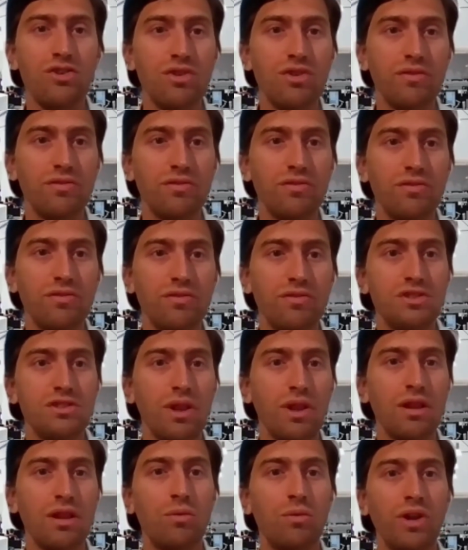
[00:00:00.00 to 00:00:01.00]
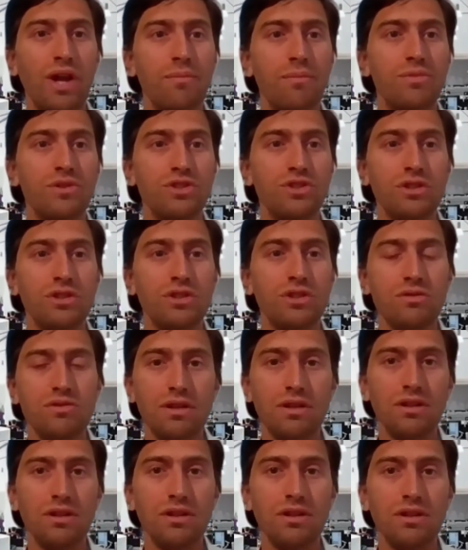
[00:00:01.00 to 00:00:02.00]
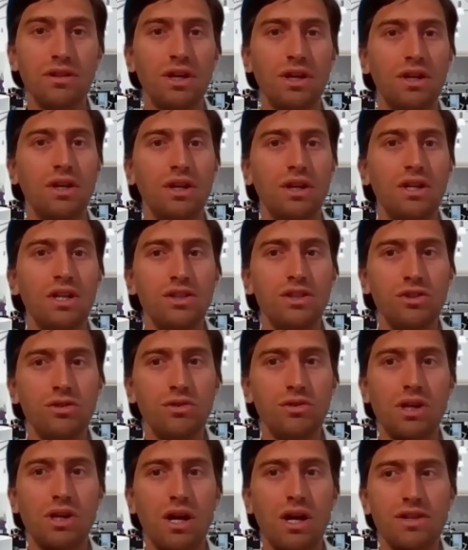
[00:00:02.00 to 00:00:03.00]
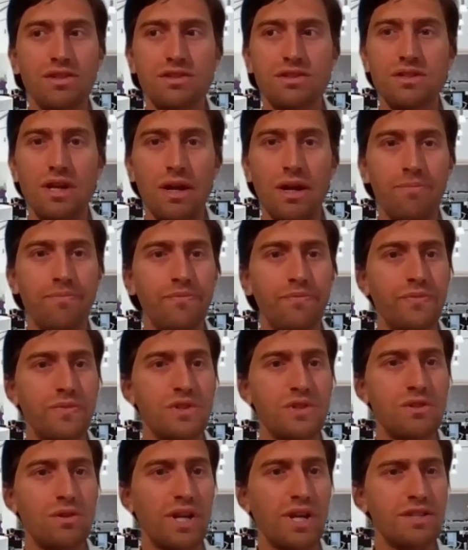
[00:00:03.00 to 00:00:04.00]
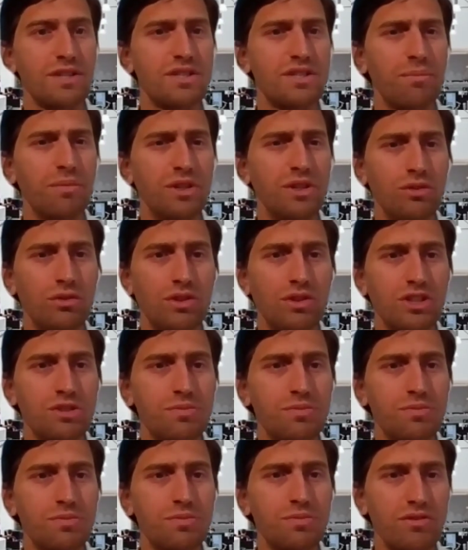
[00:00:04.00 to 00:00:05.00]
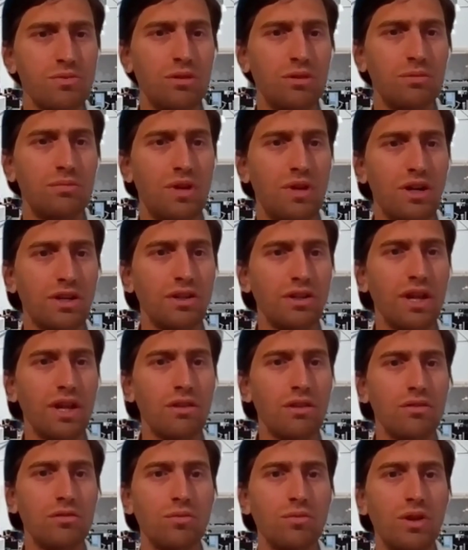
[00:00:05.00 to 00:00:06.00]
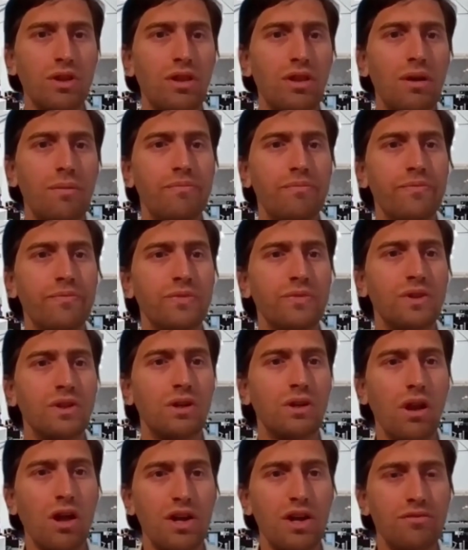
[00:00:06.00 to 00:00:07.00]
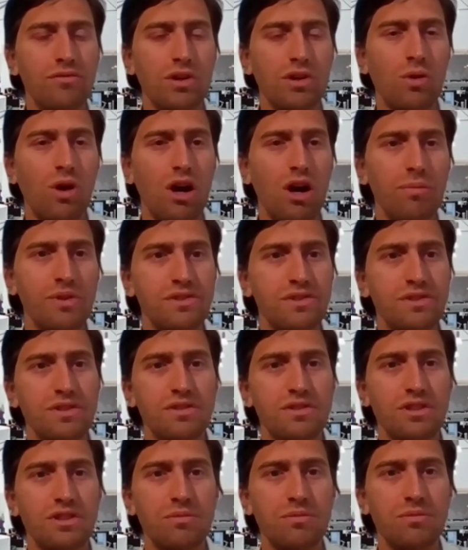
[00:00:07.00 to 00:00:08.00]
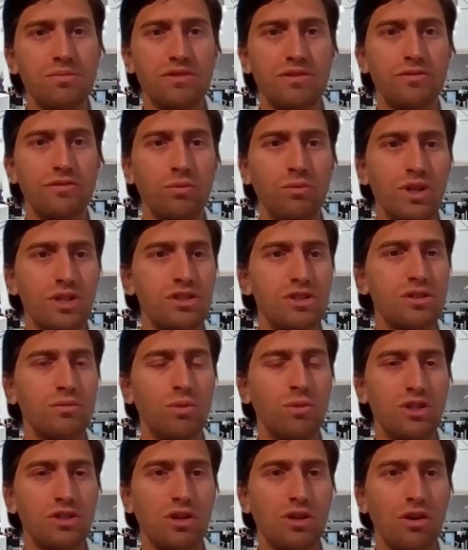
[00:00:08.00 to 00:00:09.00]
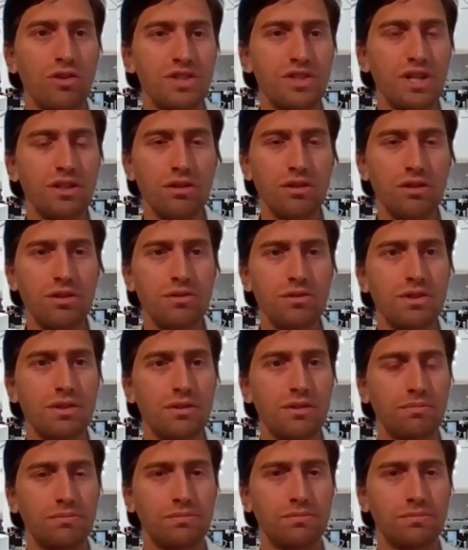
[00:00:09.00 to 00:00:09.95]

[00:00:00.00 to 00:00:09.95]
driven as to when they want that produced in Uniclass. So I guess has that been your experience as well, Mark and Nathan, with client requirements in terms of which content you use?